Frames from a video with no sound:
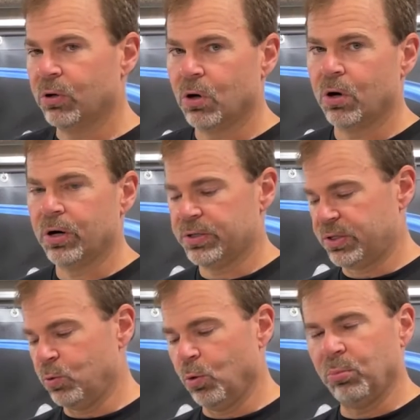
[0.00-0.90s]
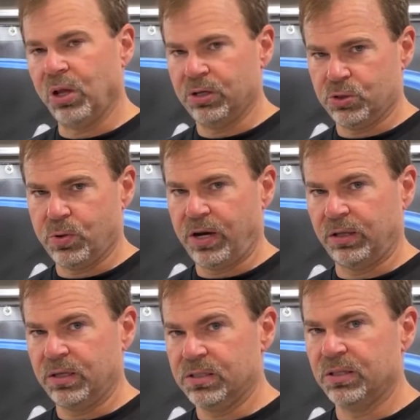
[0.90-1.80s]
of our harnessing will plug
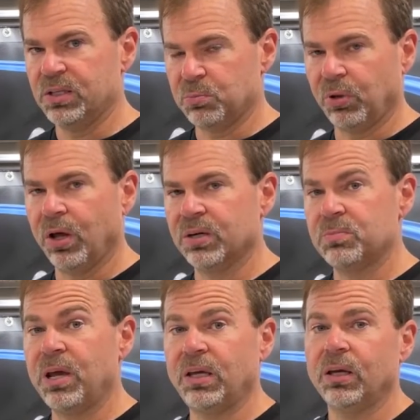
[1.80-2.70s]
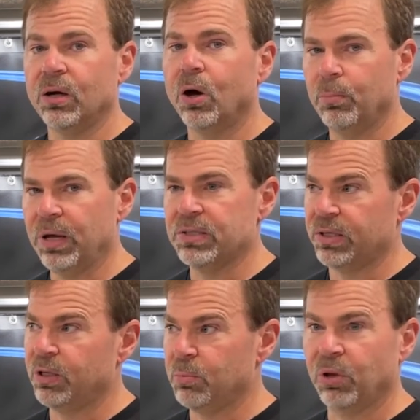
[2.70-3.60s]
directly into these plugs, making it all
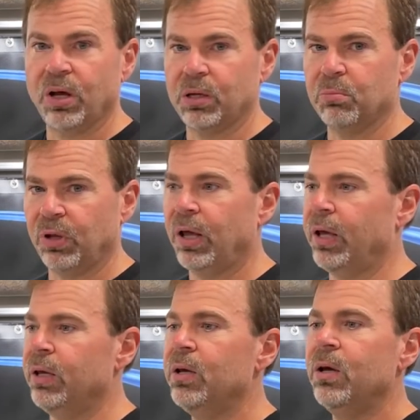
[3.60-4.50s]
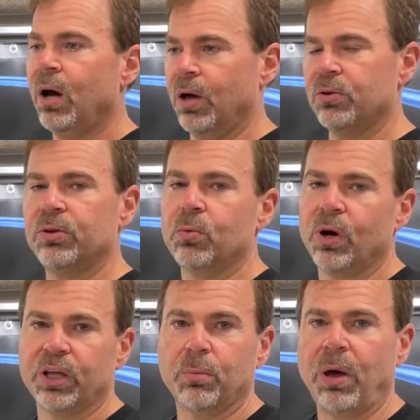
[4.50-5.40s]
basically plug and play, other than
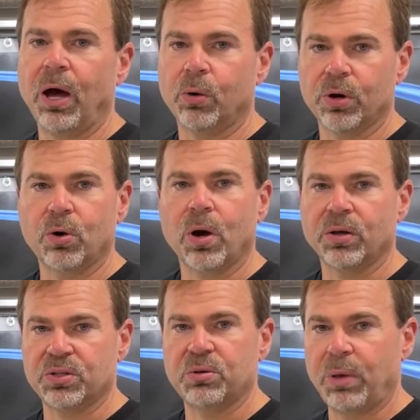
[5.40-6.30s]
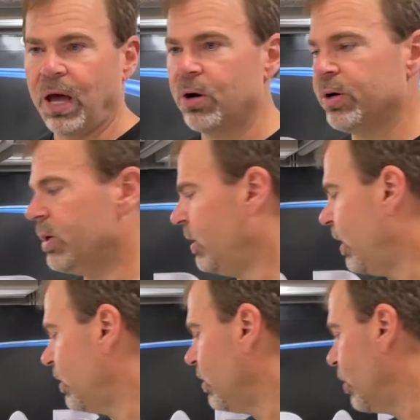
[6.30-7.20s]
running a power and ground to the battery and
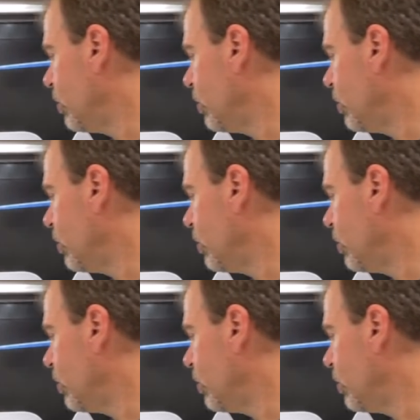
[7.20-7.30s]
connecting